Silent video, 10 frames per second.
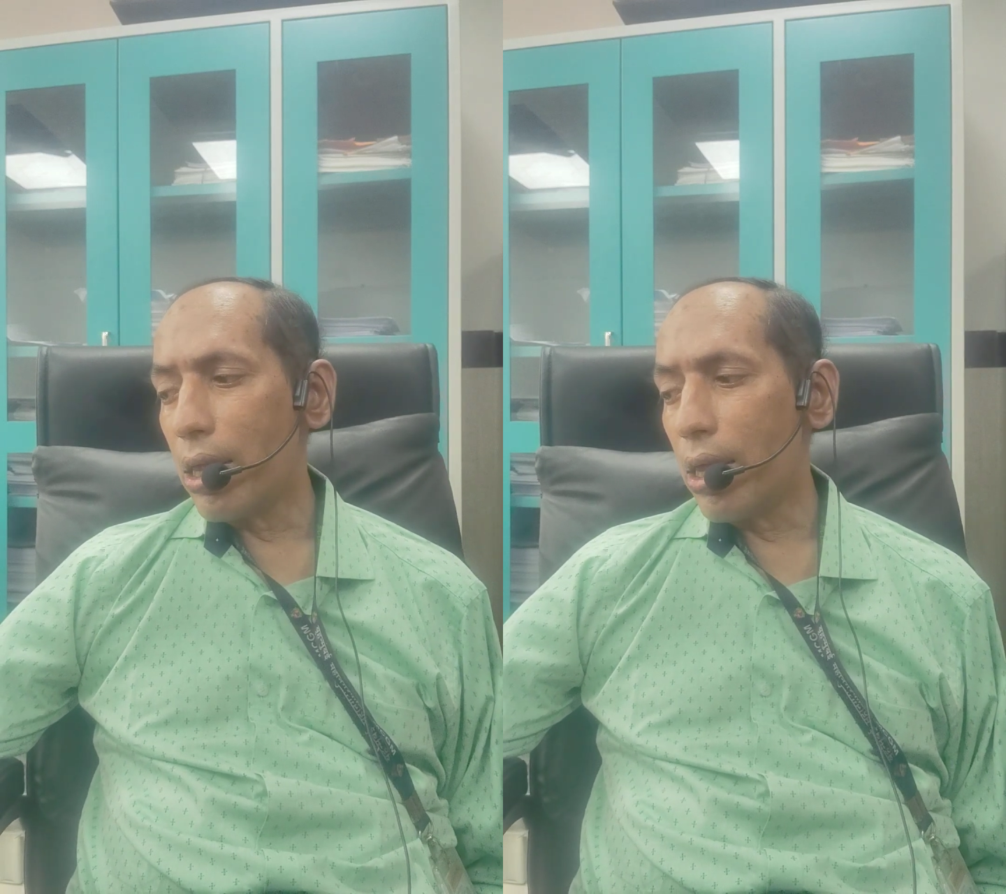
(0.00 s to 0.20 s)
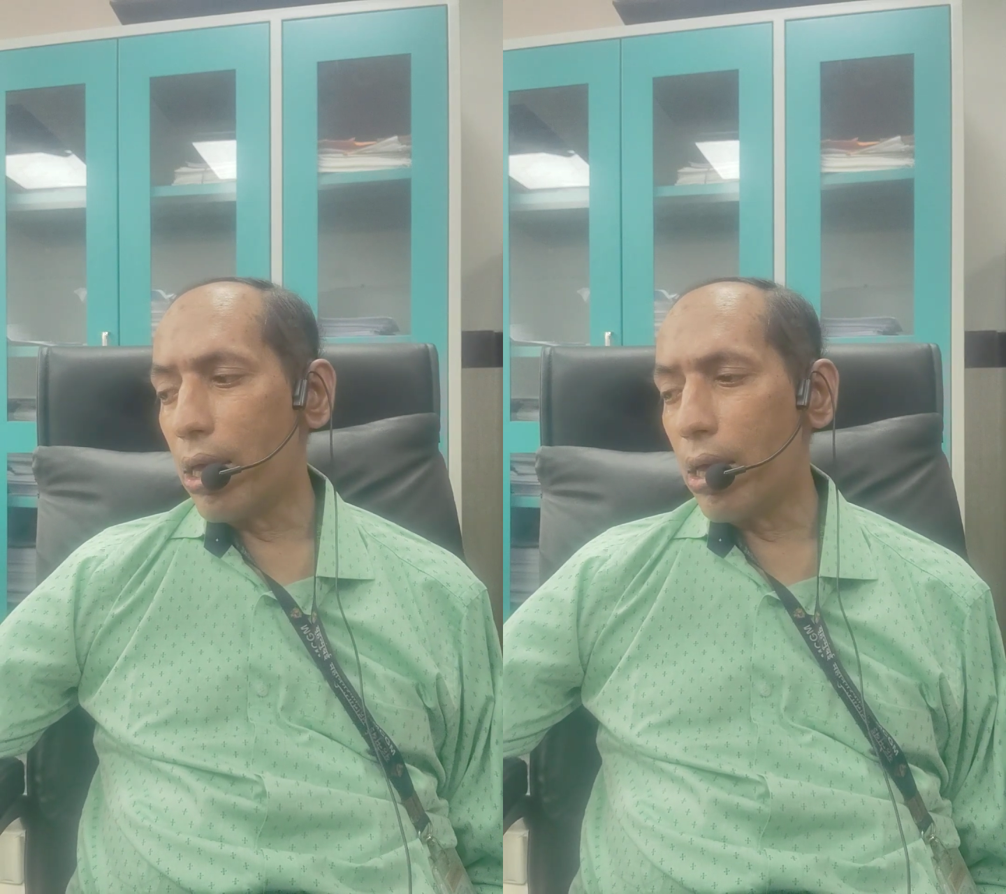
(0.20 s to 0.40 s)

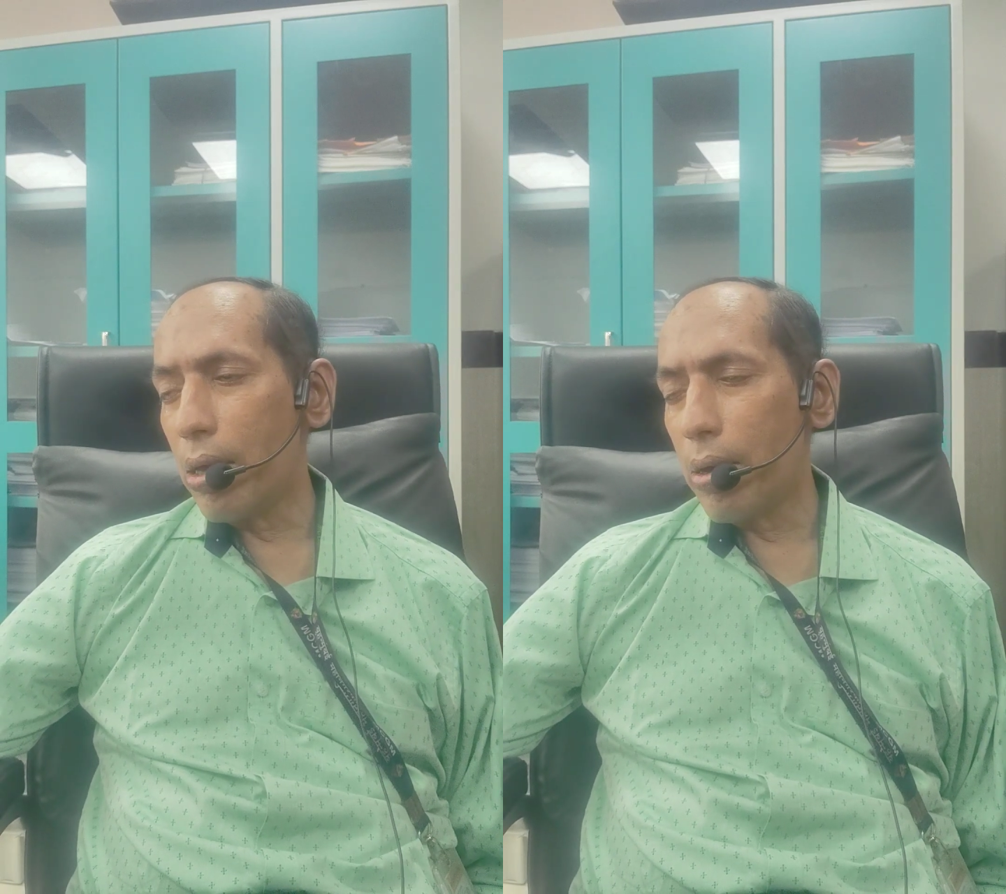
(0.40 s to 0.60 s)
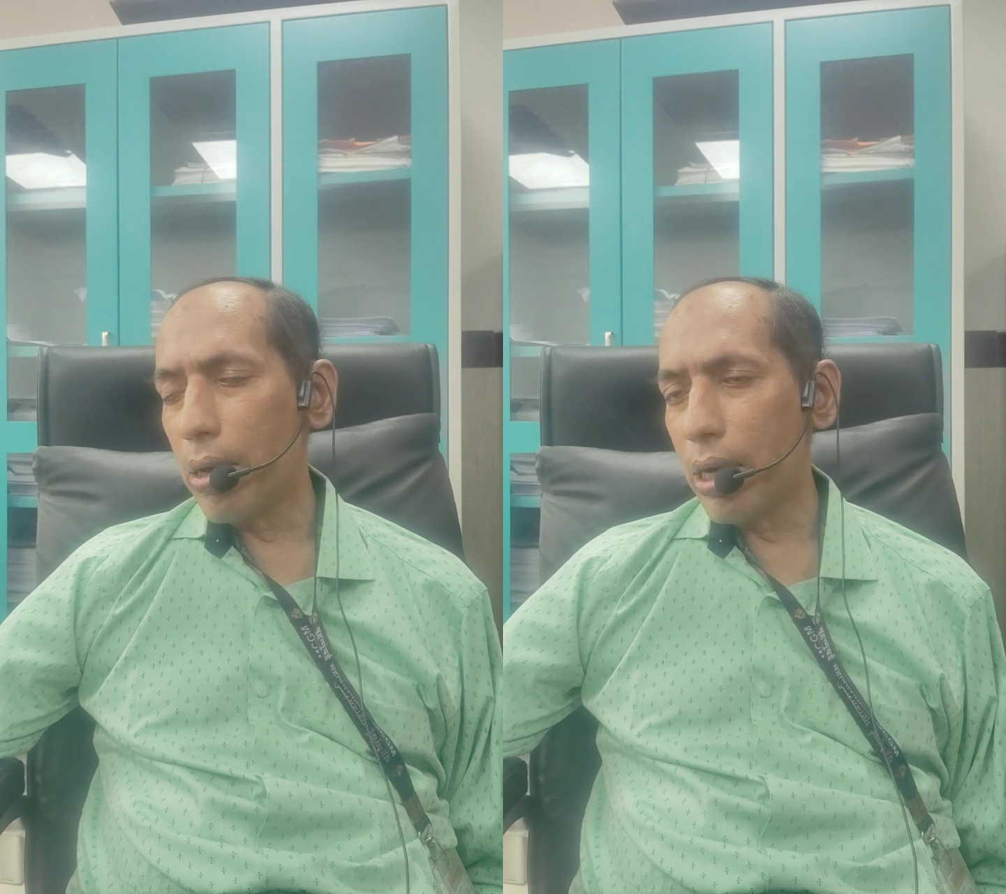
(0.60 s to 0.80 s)

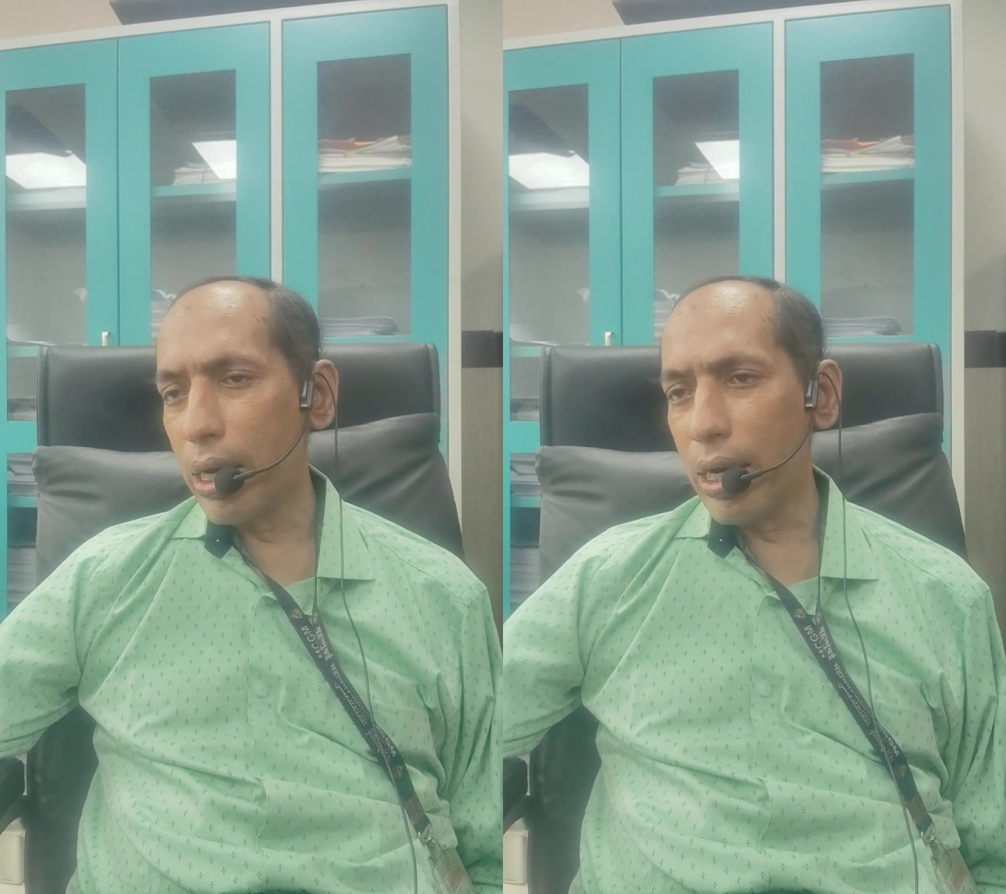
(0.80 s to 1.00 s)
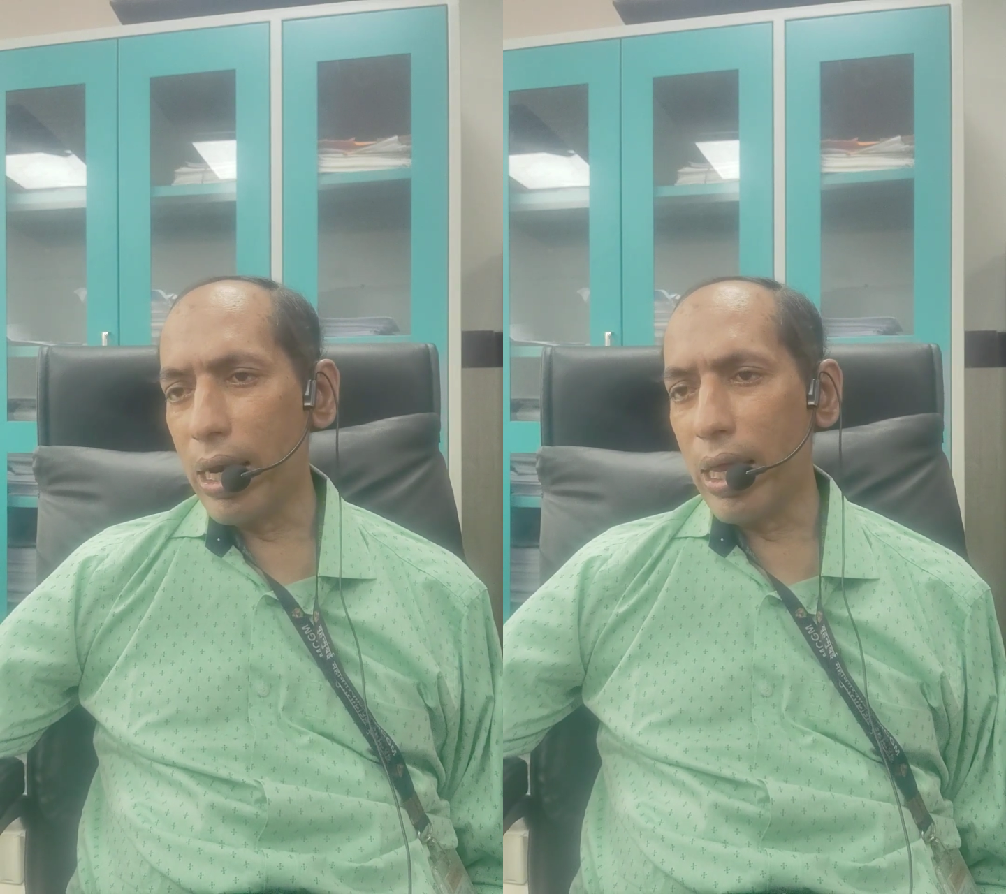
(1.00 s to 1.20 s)
the
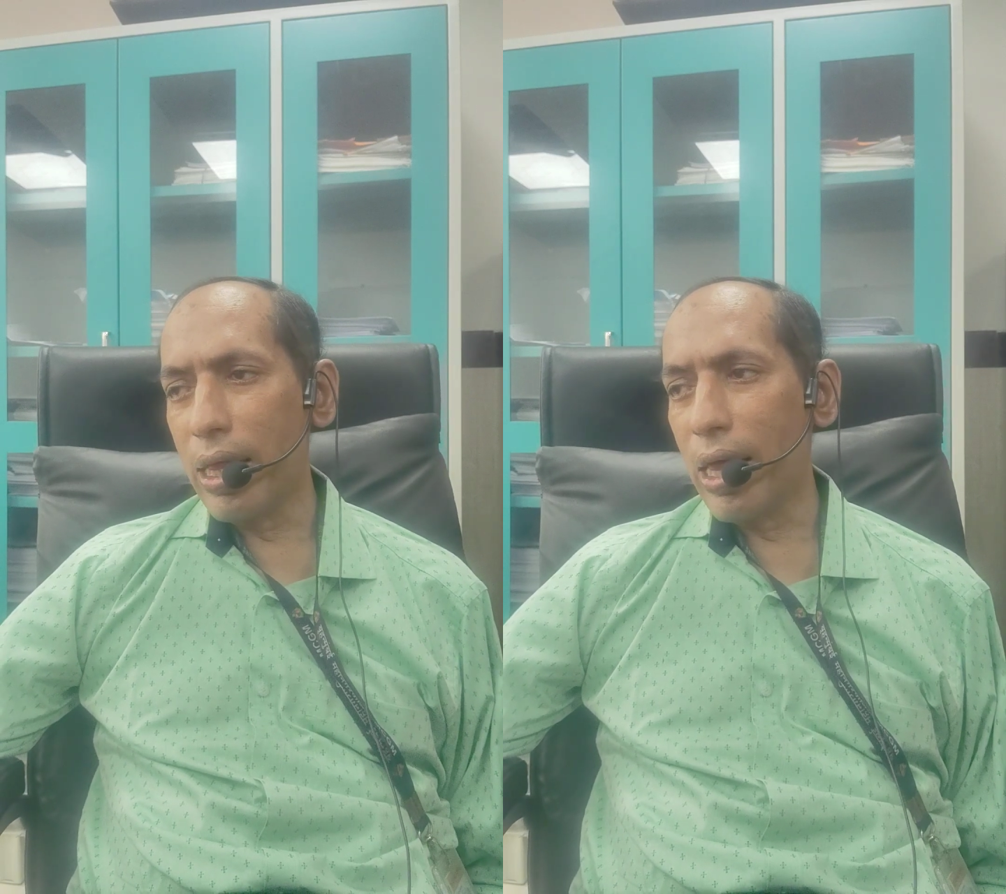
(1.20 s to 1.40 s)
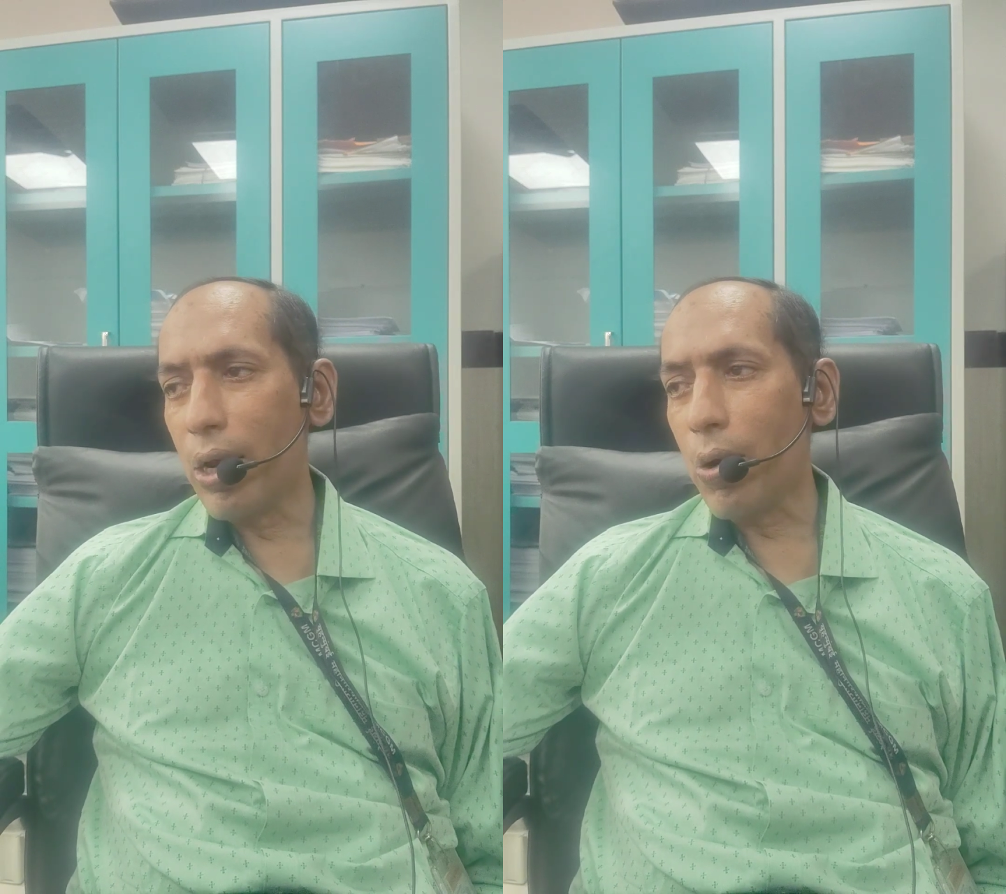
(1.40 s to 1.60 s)
kidney,
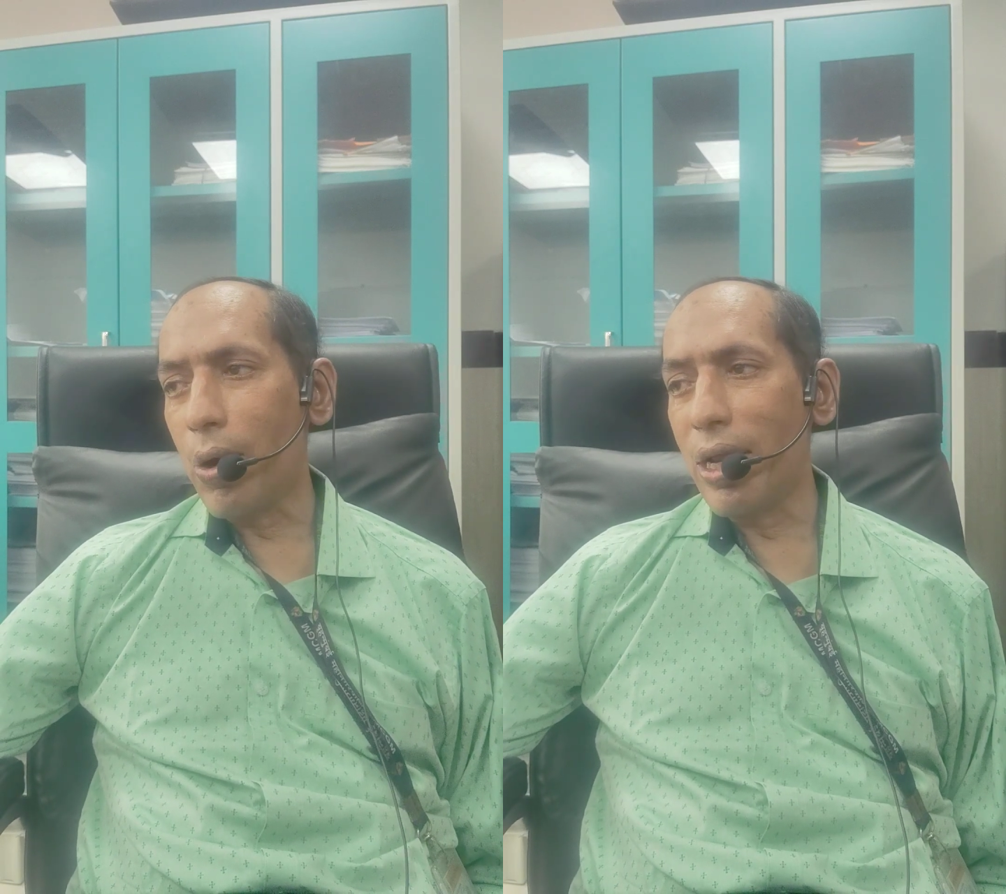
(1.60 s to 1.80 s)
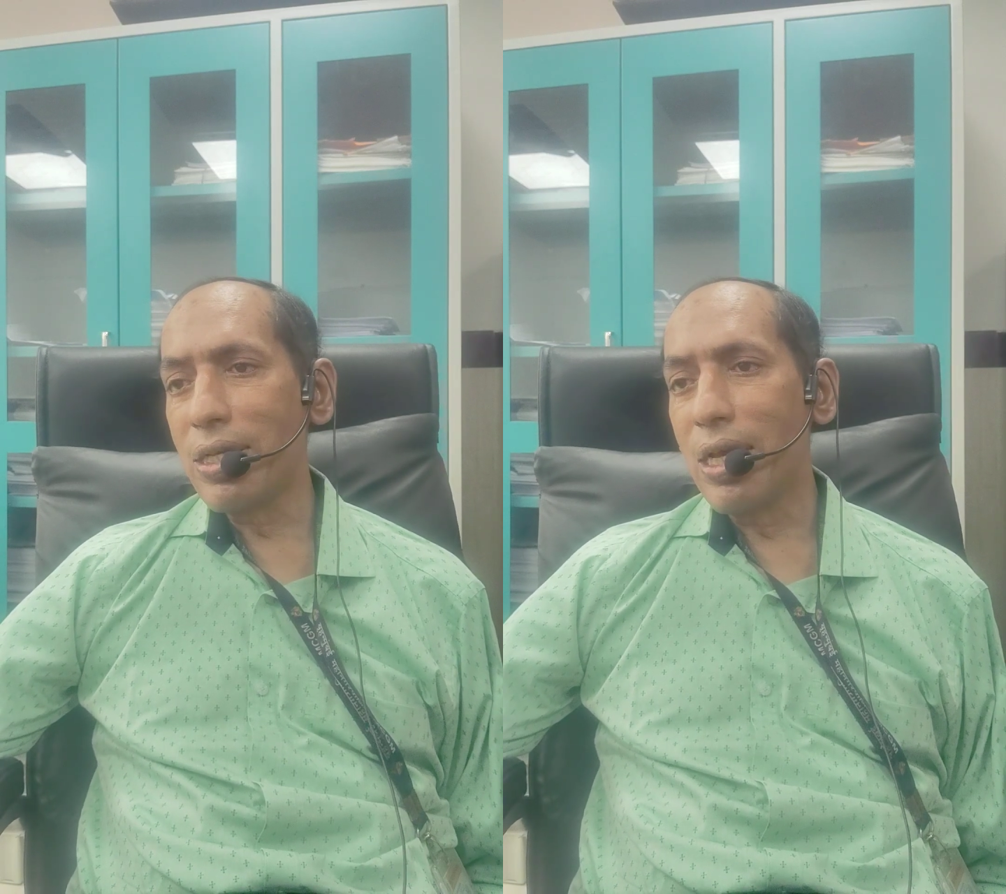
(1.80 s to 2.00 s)
they are
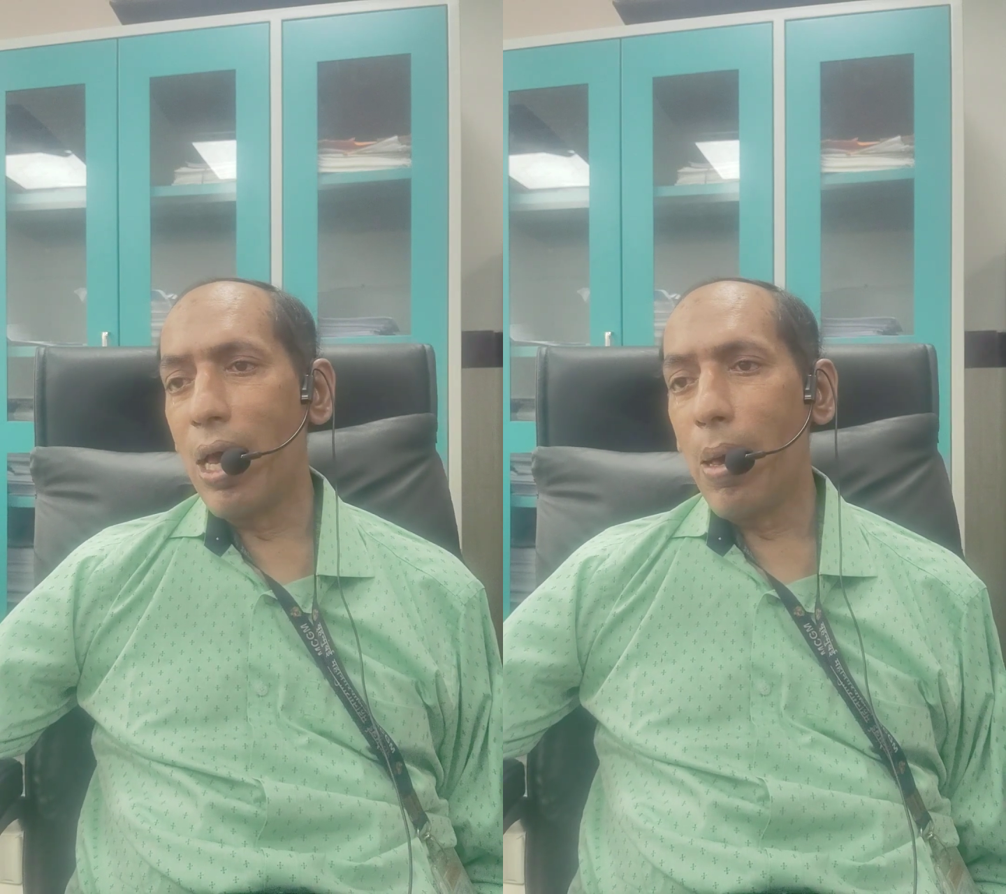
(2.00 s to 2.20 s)
called as